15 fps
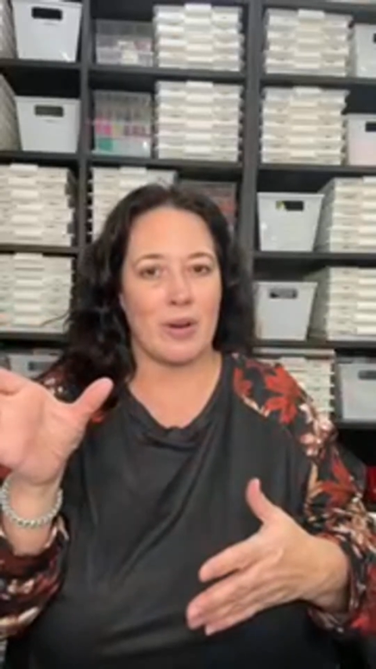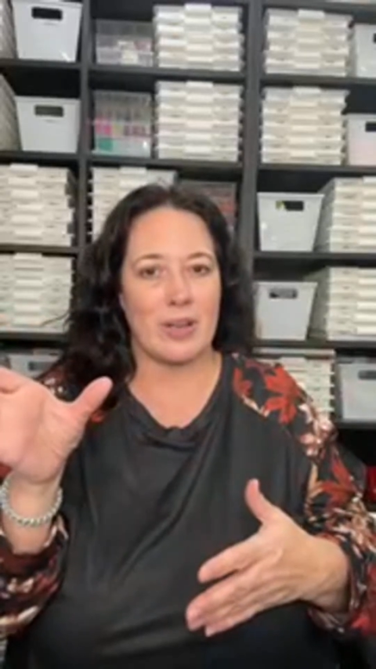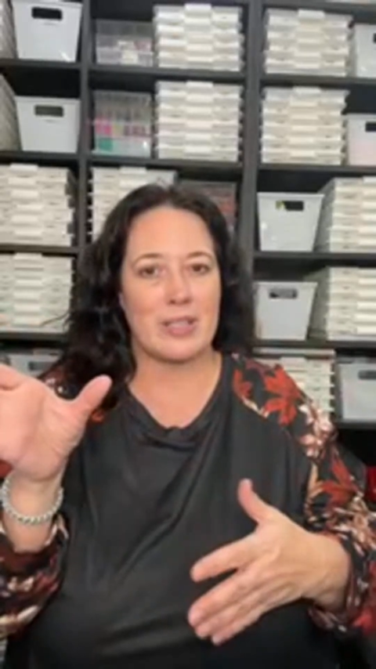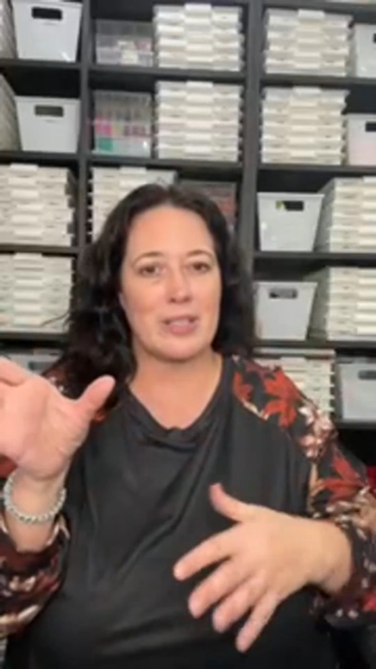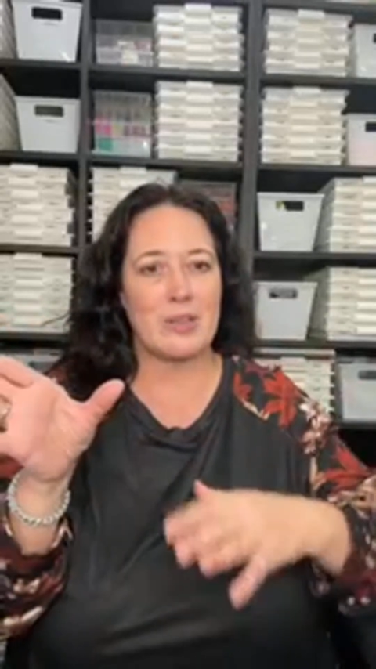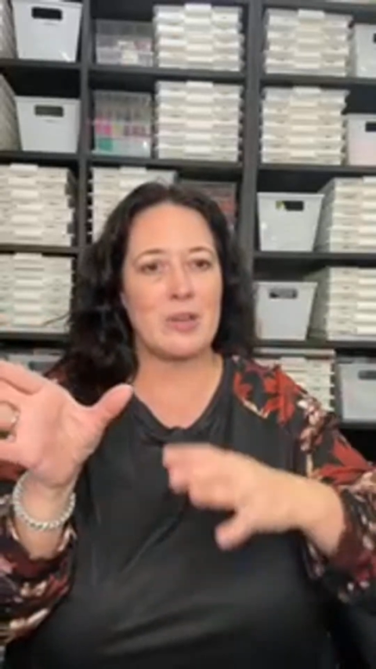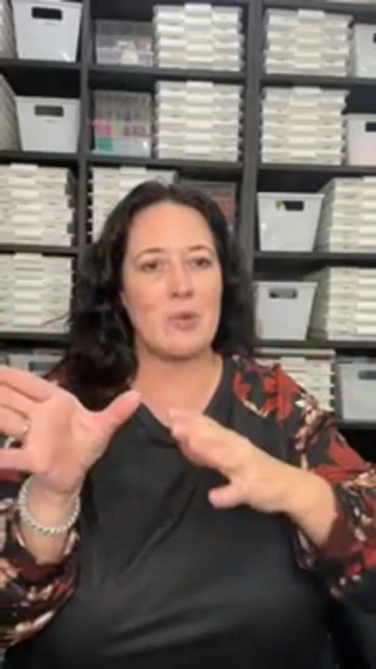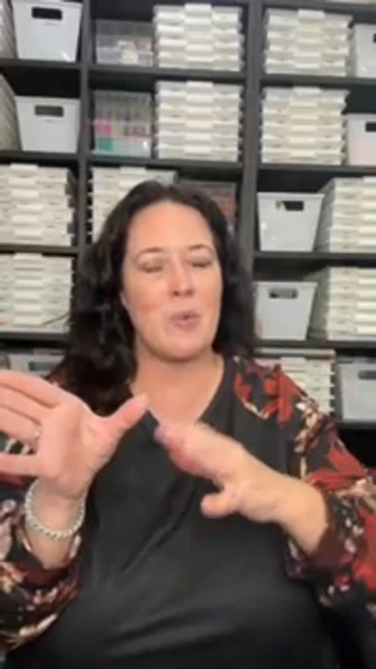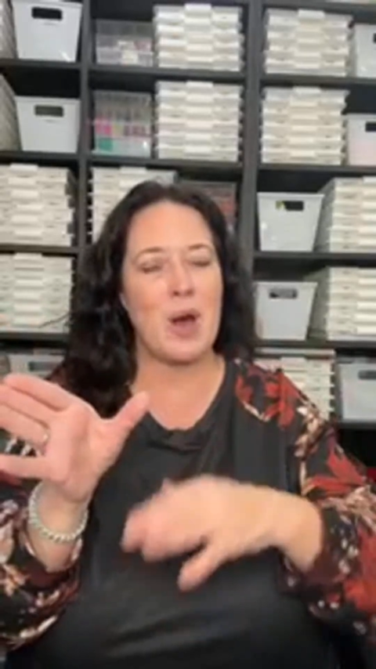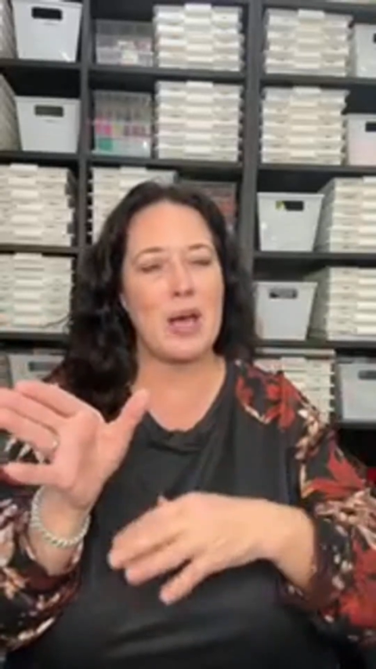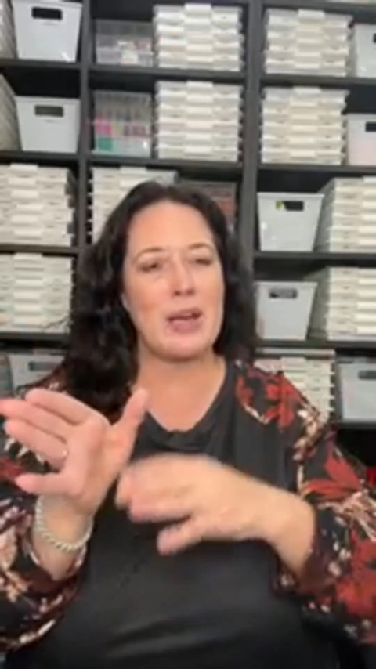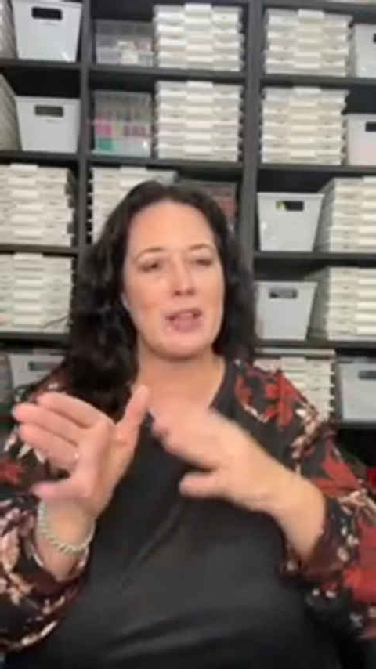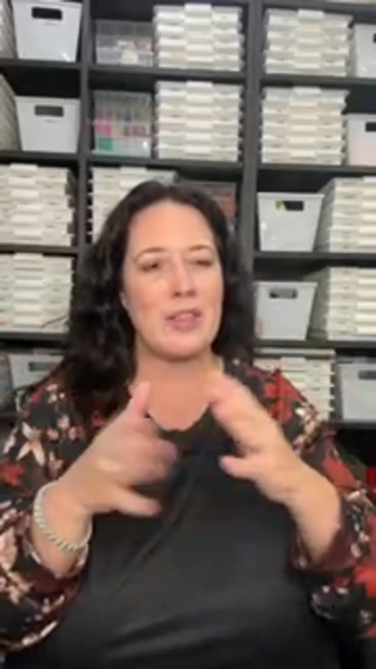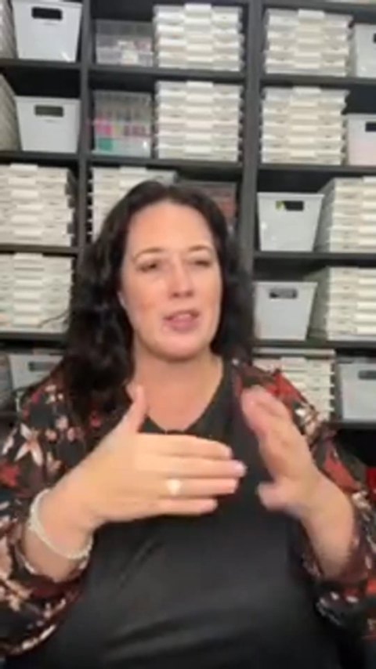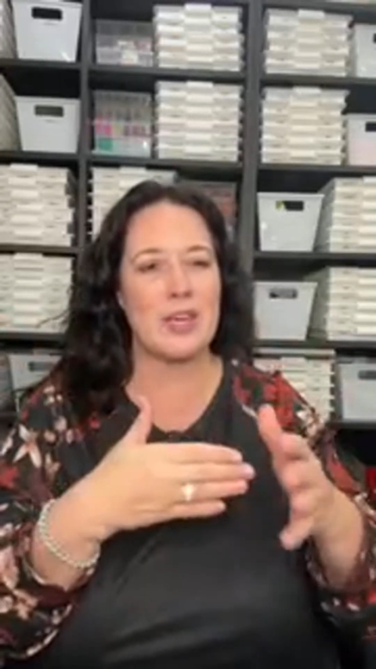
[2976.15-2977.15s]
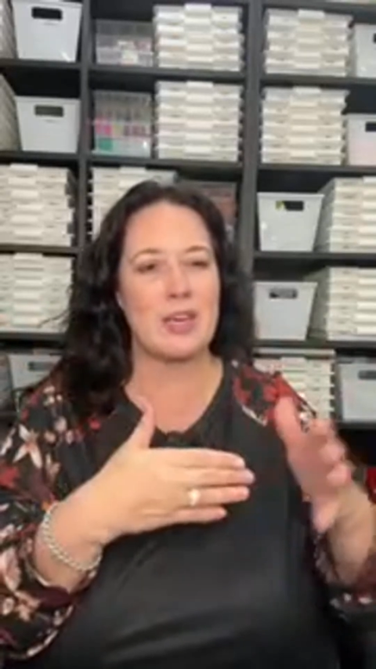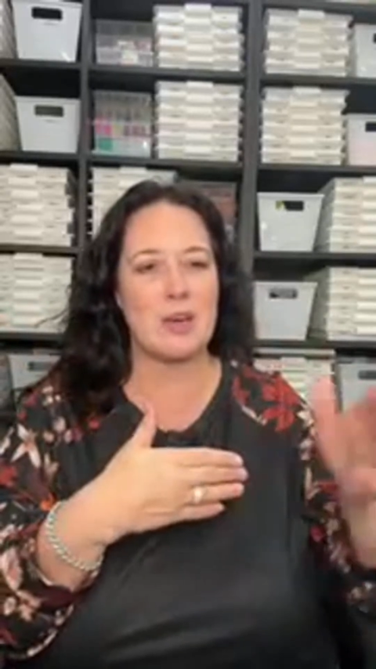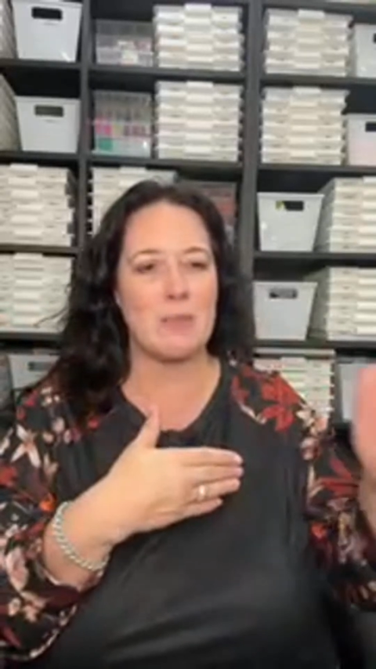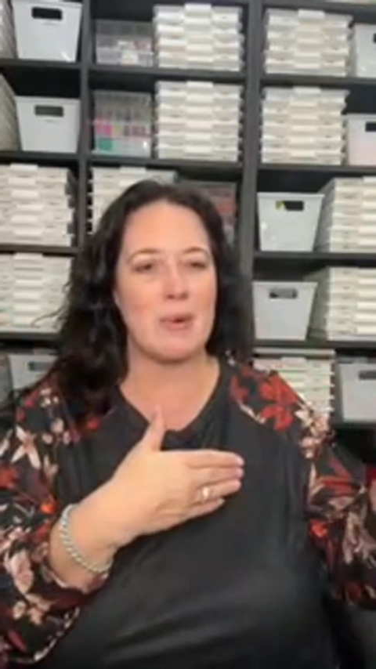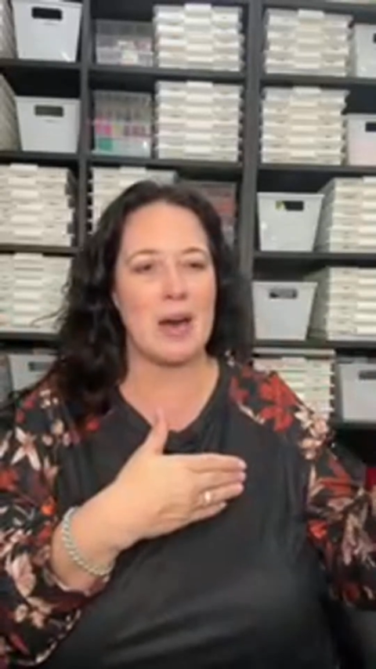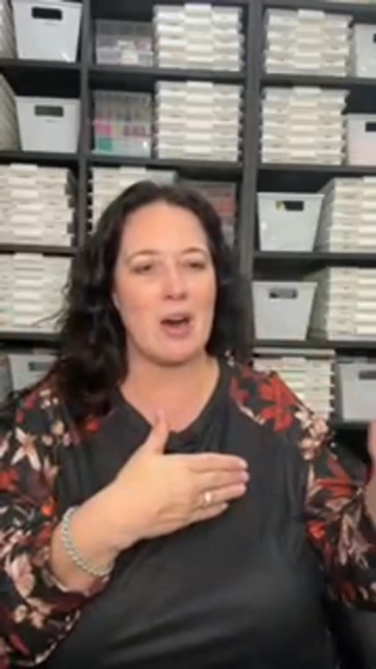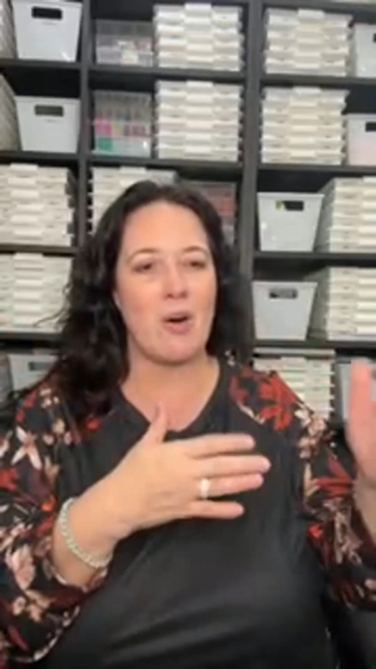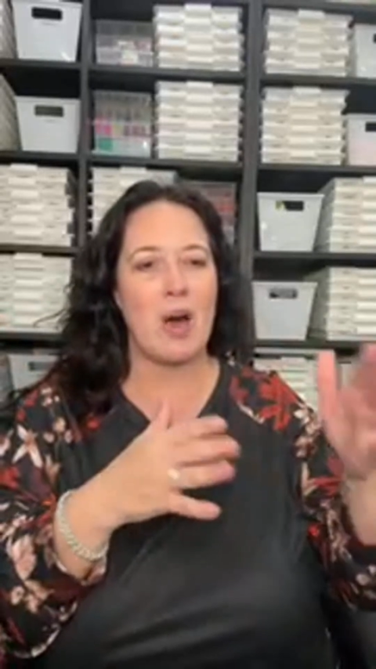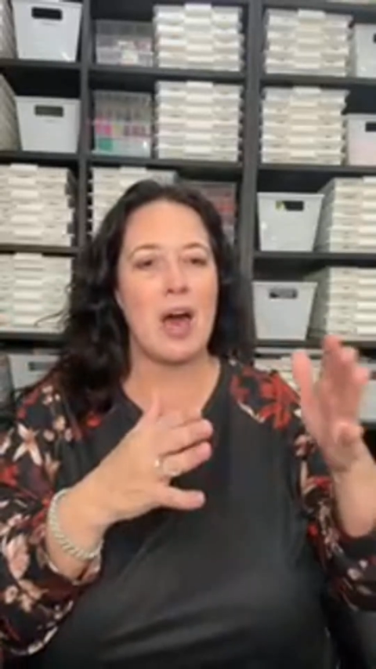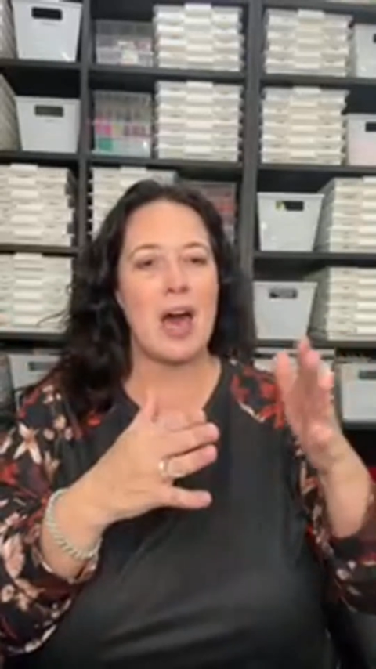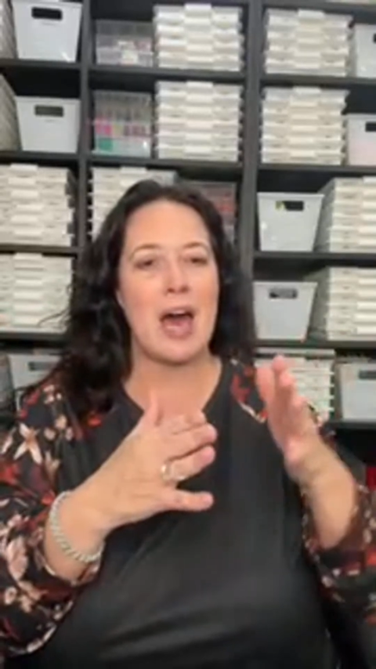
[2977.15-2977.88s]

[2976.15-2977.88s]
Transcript: So you want to think about,